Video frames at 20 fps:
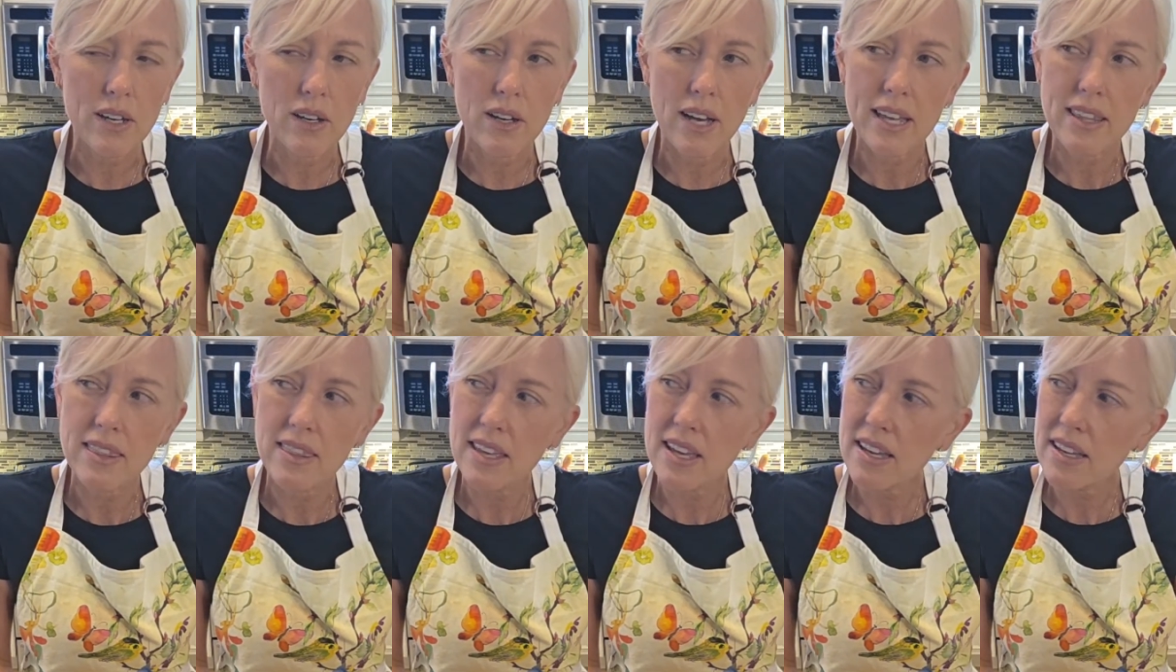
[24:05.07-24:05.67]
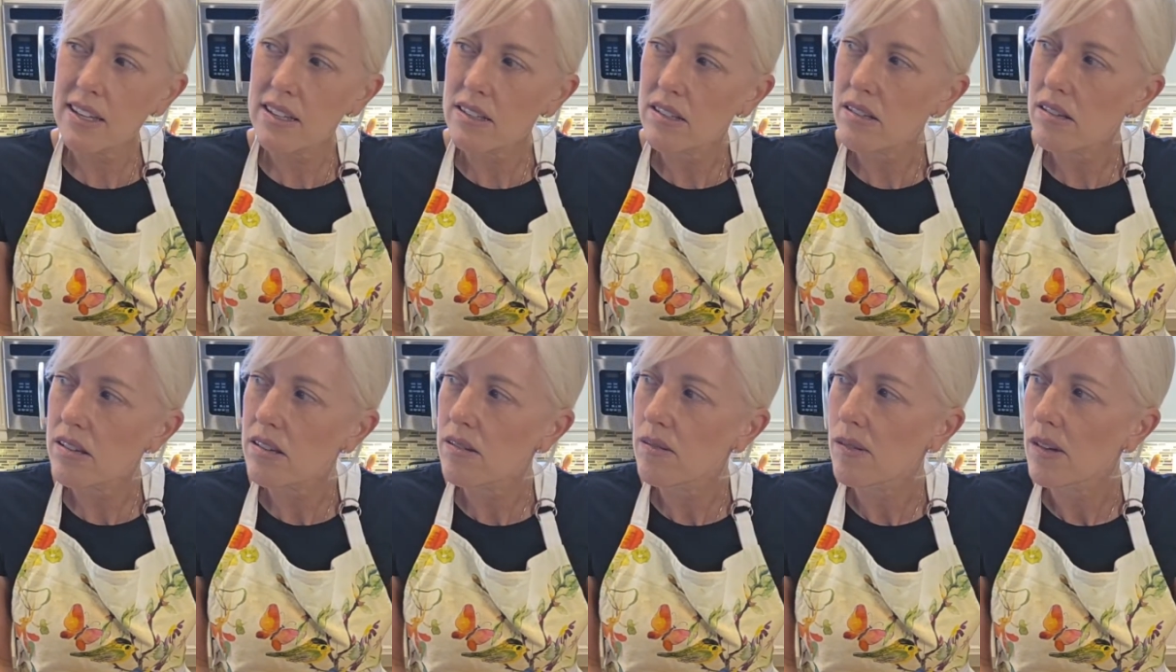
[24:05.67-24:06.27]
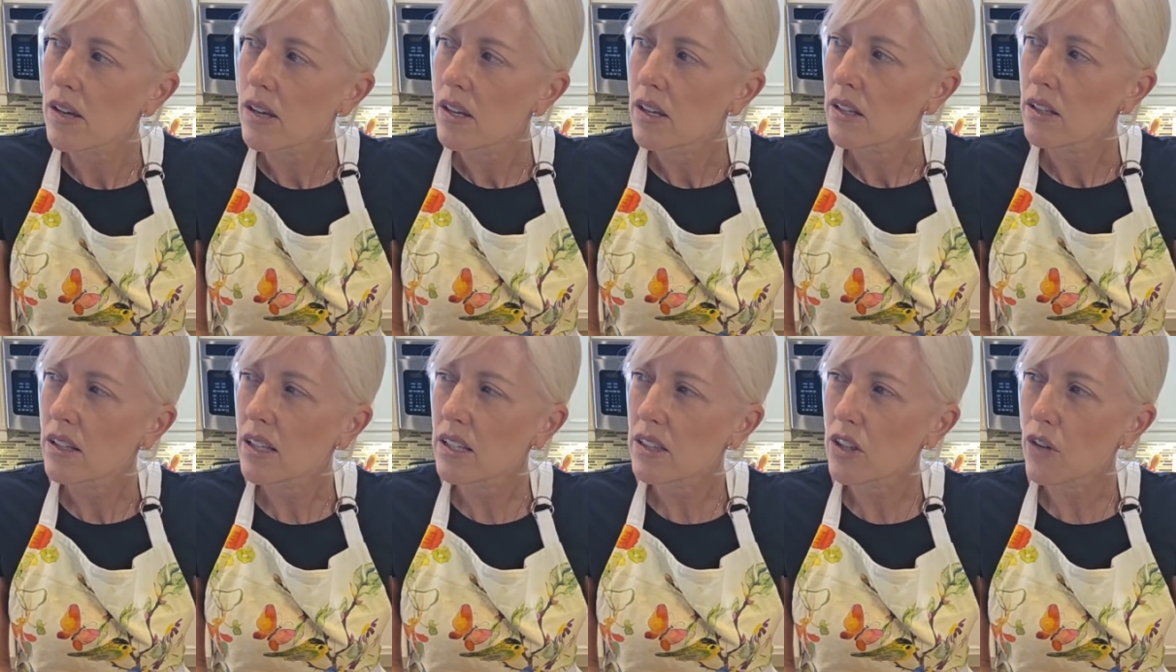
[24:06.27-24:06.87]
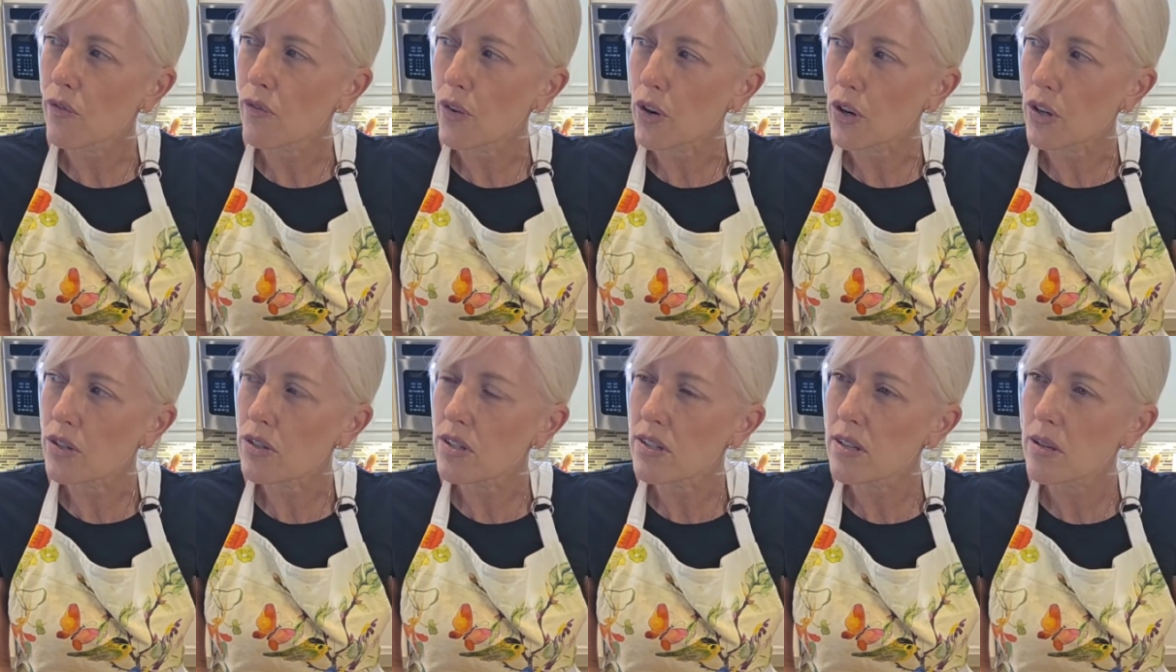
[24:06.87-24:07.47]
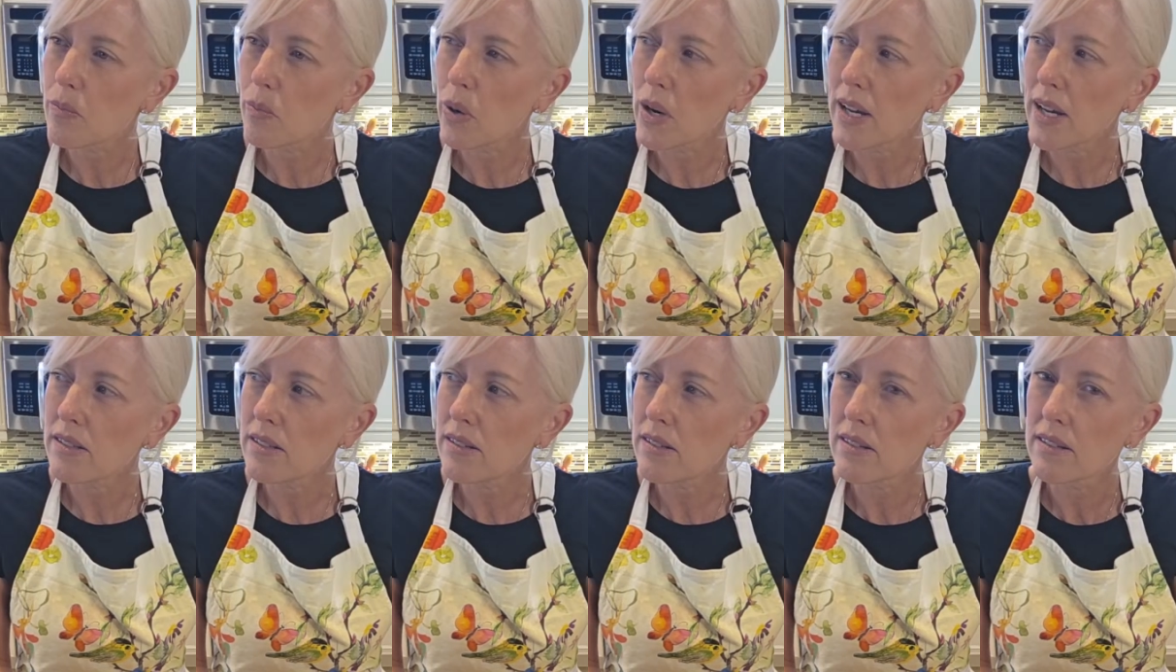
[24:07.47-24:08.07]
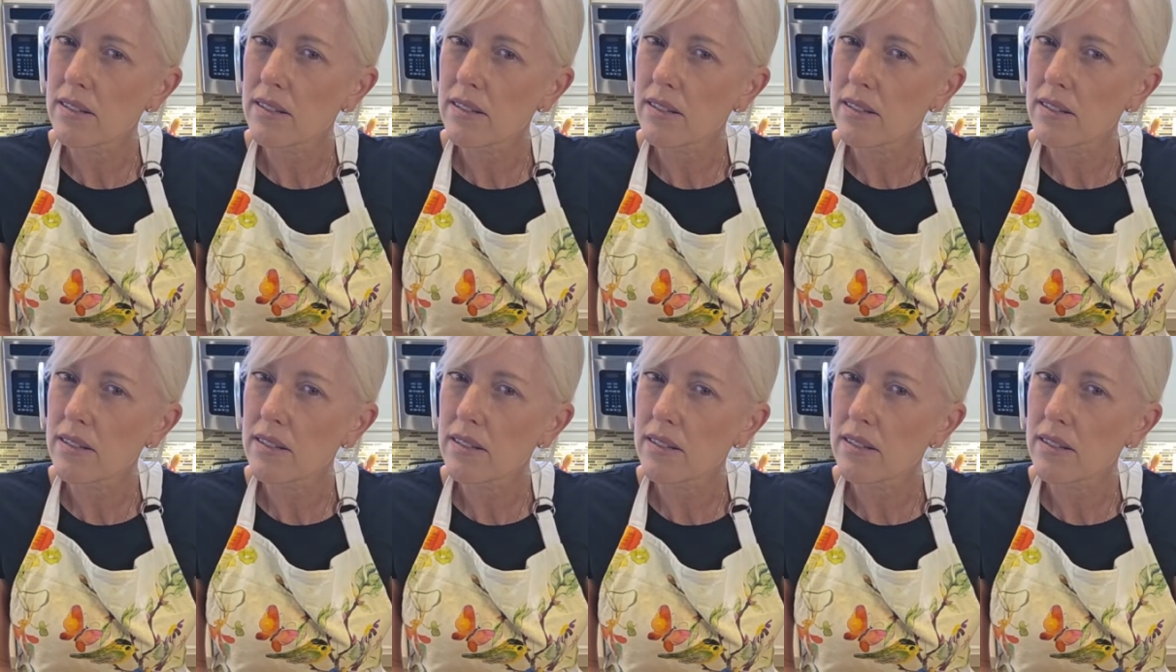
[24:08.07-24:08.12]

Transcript: I think, is like the first press,